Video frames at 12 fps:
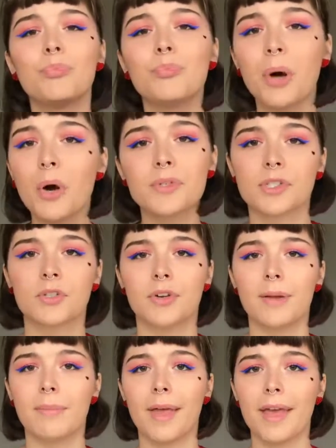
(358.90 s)
poster
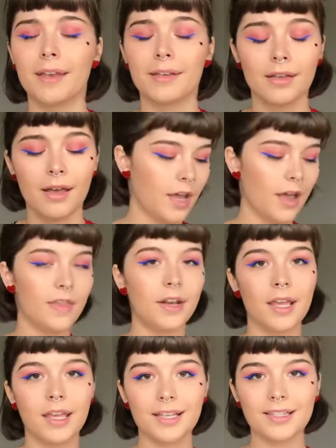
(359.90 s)
it, man. And then
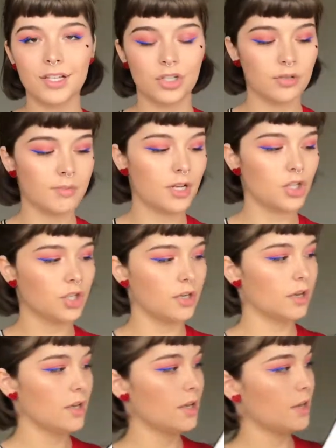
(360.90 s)
I guess I should
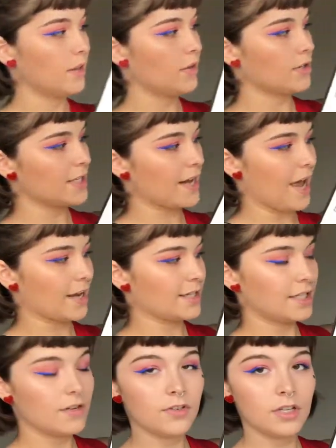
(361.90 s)
mention, there's an
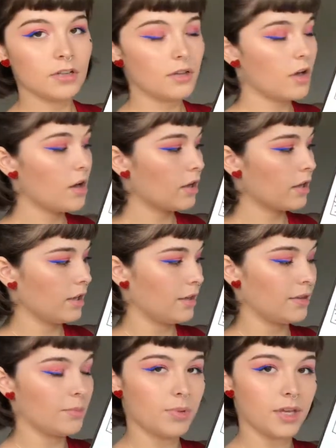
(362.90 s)
activity log
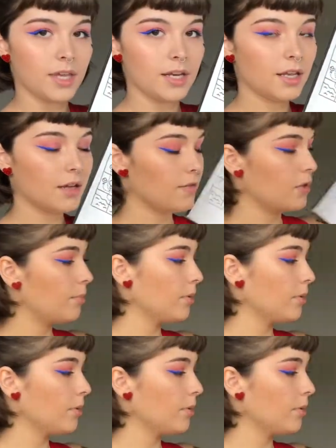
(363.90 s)
in the beginning of the